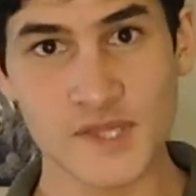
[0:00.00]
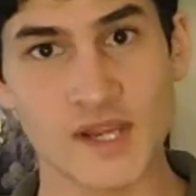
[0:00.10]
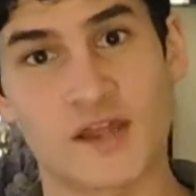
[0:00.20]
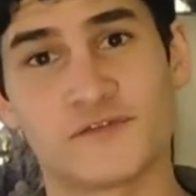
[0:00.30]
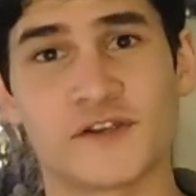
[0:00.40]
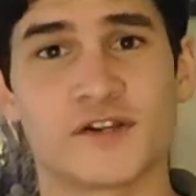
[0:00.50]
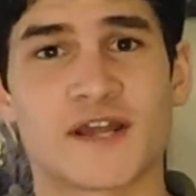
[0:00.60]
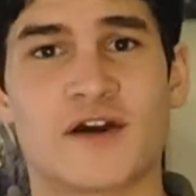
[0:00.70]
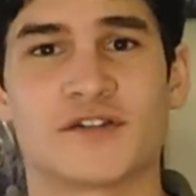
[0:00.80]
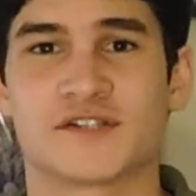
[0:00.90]
I figured
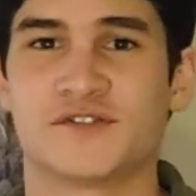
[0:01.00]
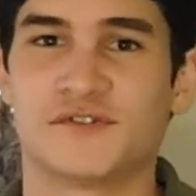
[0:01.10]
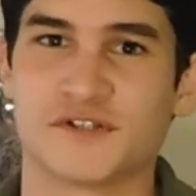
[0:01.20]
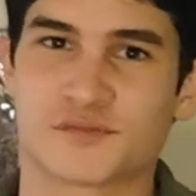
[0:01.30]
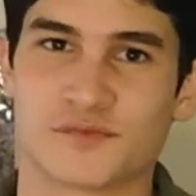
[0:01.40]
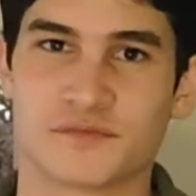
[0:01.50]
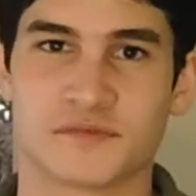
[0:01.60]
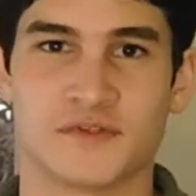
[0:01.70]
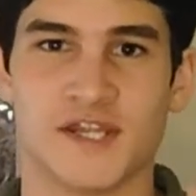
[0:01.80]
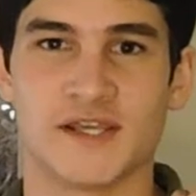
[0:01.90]
out as soon as
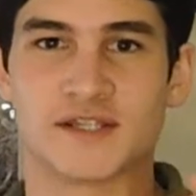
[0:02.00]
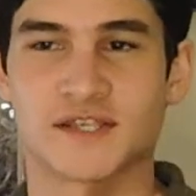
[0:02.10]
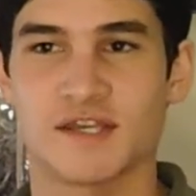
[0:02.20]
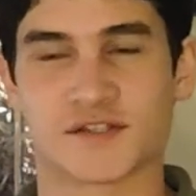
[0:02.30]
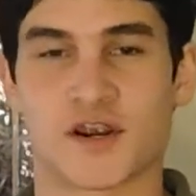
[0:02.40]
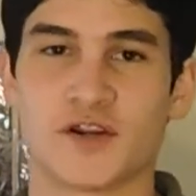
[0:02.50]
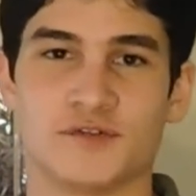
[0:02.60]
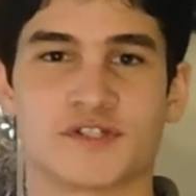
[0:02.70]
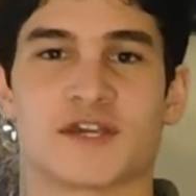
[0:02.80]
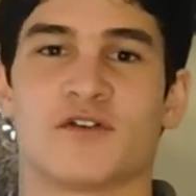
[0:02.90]
Negan says, "Are you a
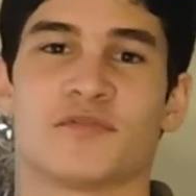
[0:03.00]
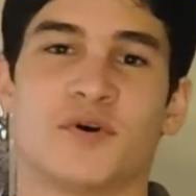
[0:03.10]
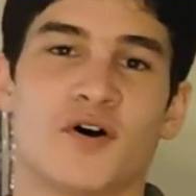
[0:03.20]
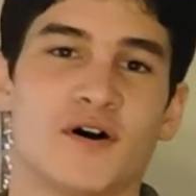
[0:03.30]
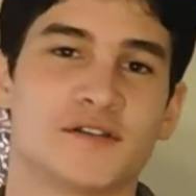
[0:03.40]
southpaw?"